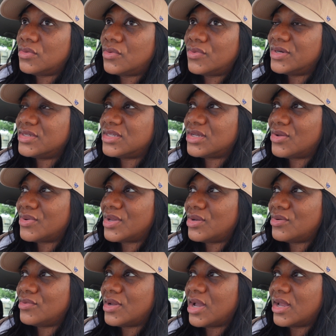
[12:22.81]
Where's it going to go?
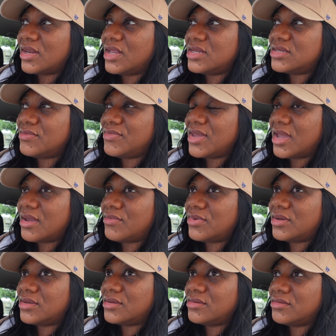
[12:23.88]
I need to be able
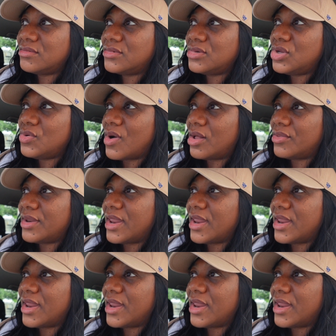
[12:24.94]
to do all that.